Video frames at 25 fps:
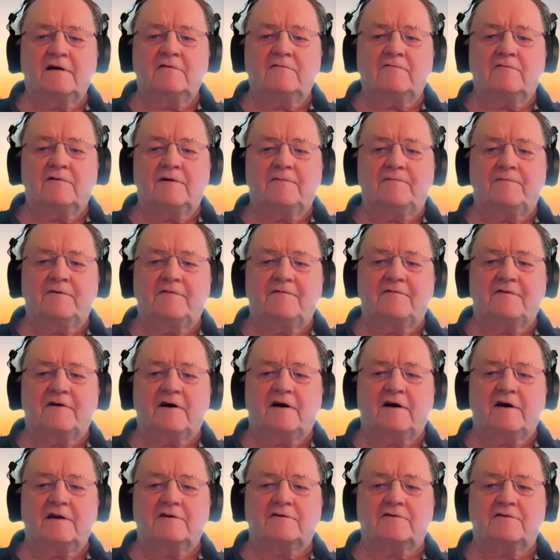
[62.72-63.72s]
We
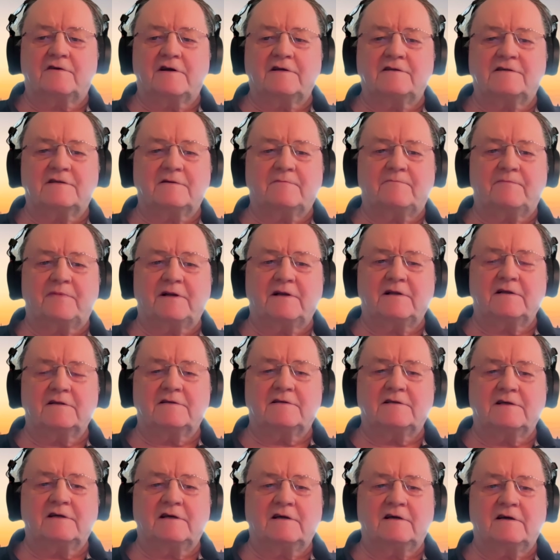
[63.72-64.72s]
provide
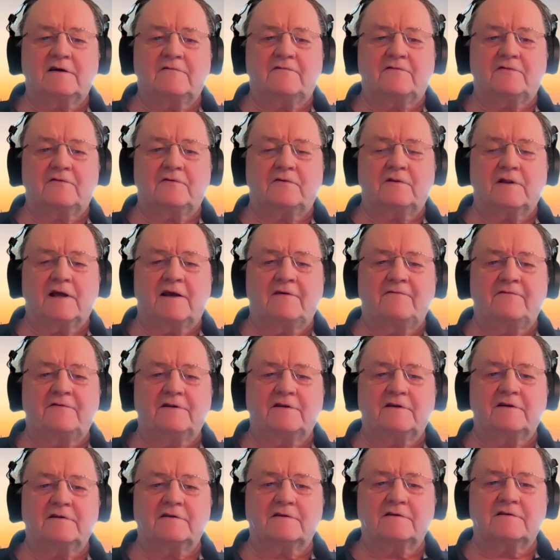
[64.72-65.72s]
traceability of all
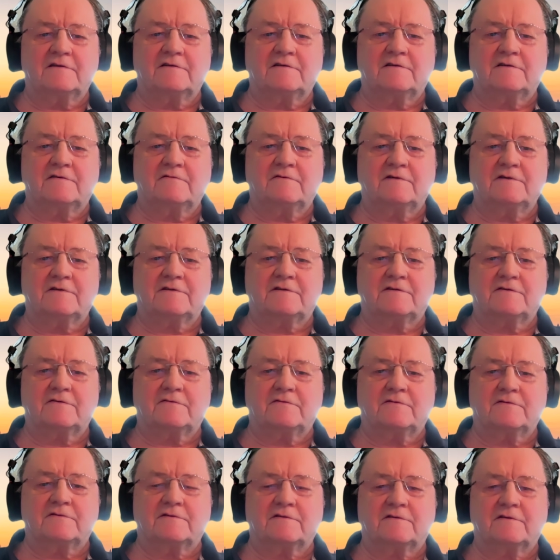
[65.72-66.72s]
evidence to a
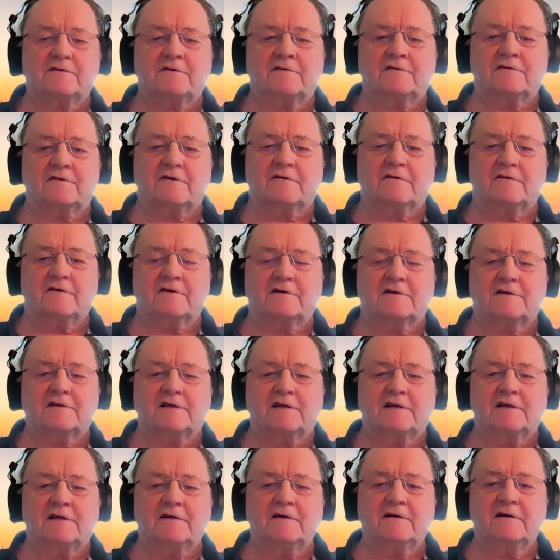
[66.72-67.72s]
source
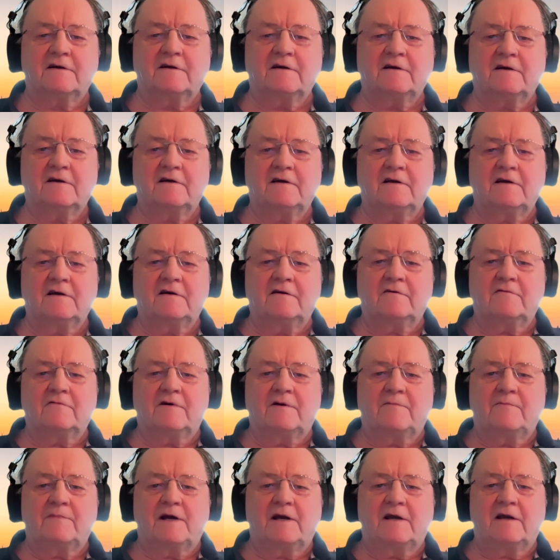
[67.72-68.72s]
authority.
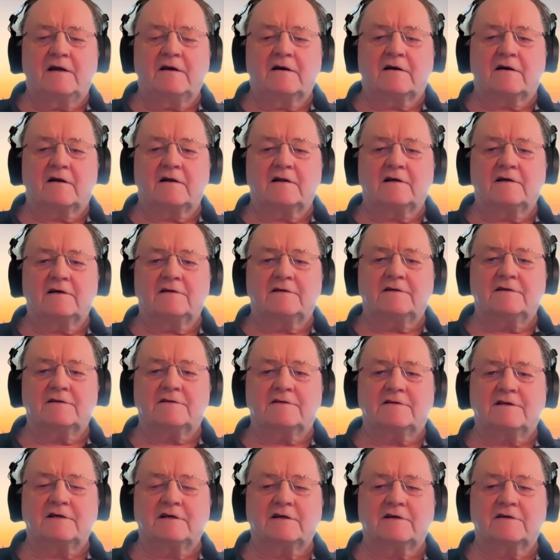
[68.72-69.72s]
We make a clear
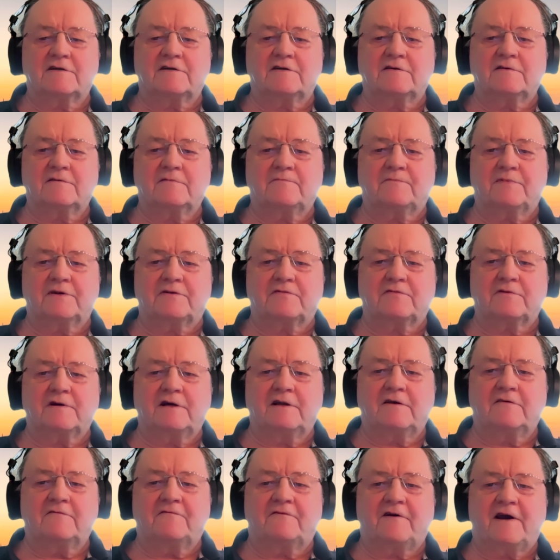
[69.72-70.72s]
distinction
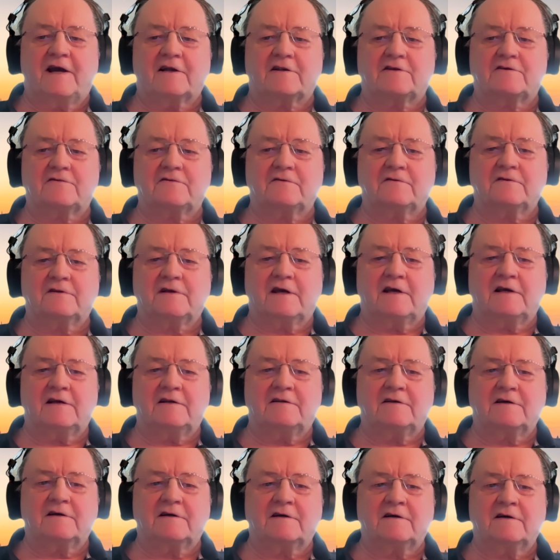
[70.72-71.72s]
between factual
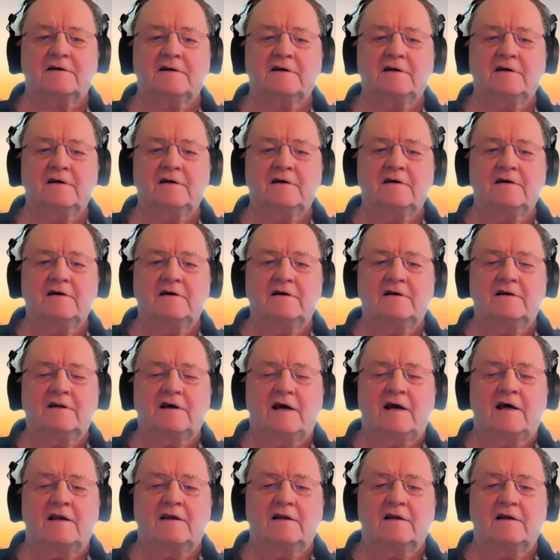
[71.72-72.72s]
data and
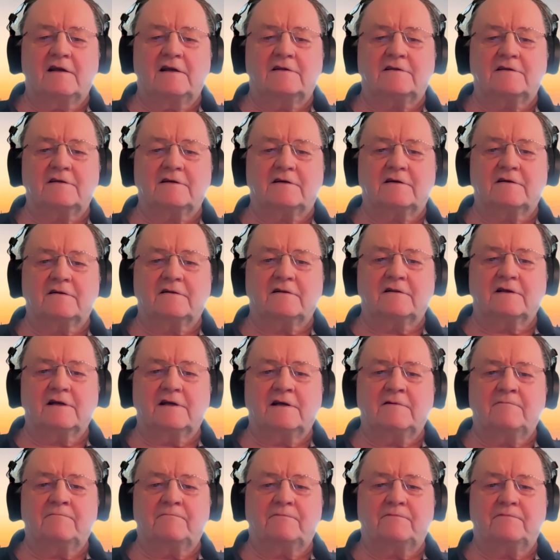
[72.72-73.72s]
analytical
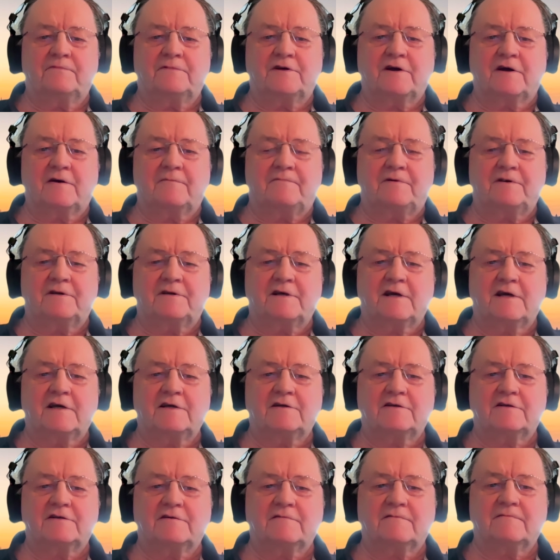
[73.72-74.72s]

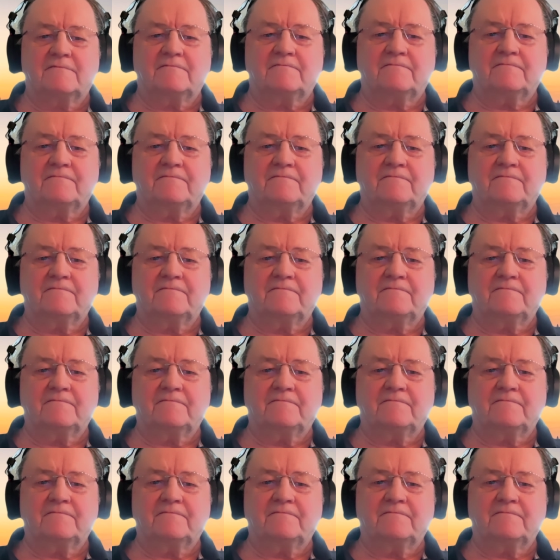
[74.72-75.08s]
interpretation.